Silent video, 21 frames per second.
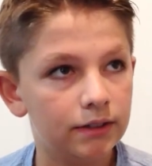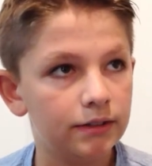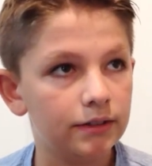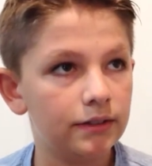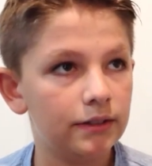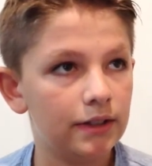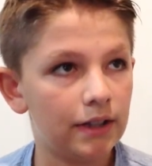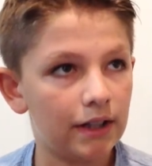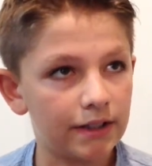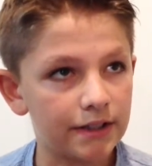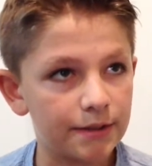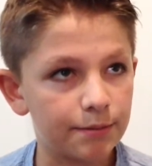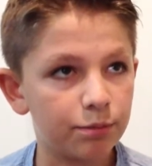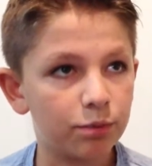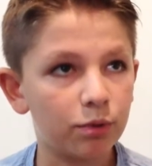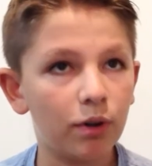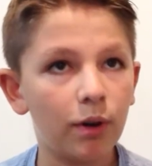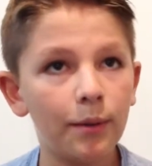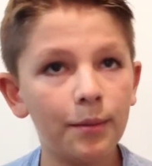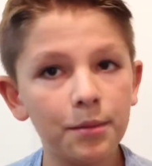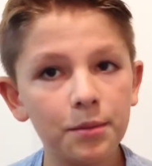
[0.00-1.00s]
That's
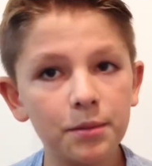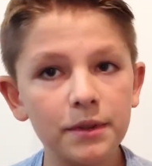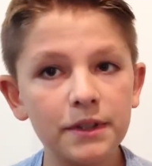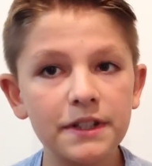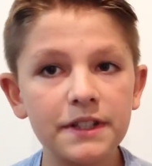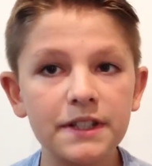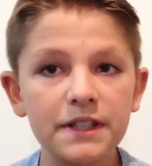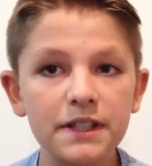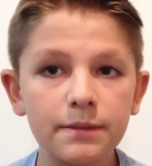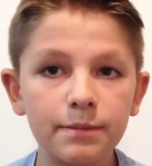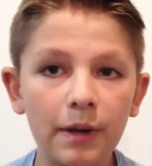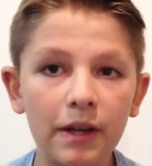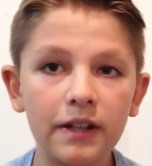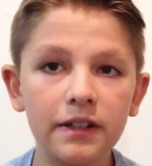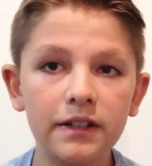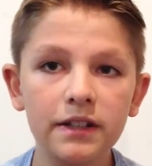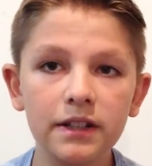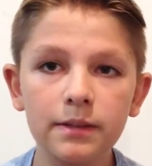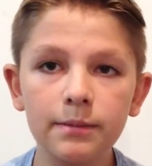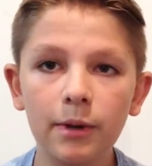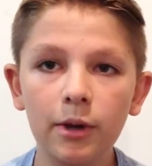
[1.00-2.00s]
probably
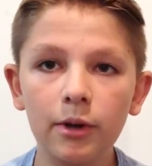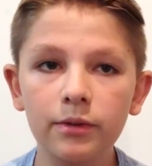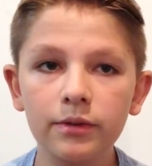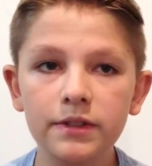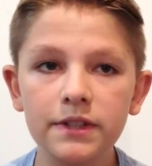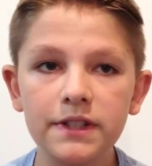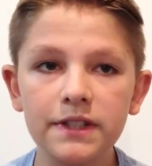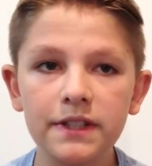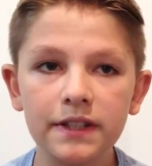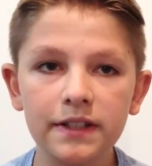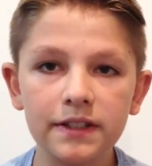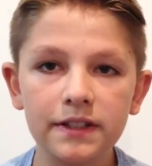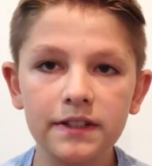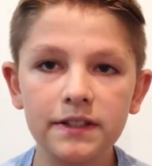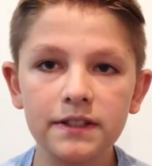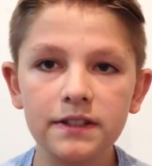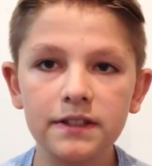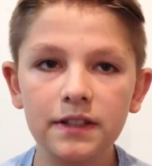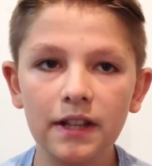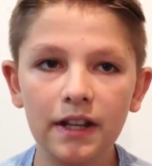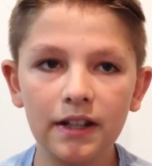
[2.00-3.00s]
spending about
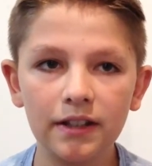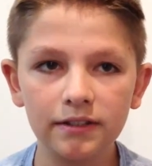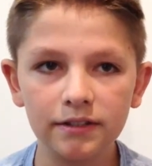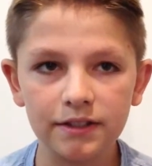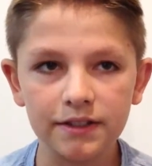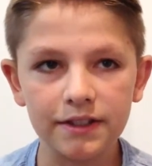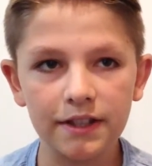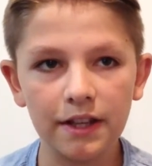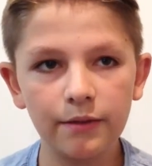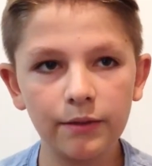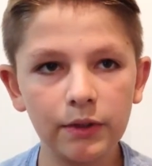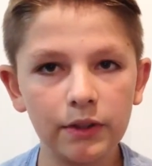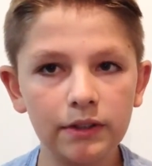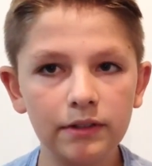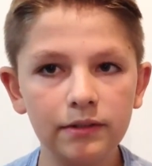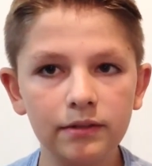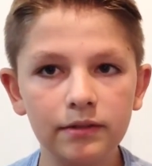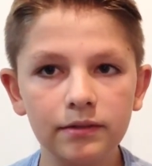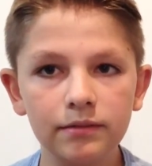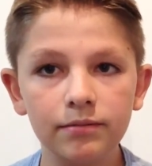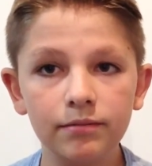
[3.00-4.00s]
6, 7,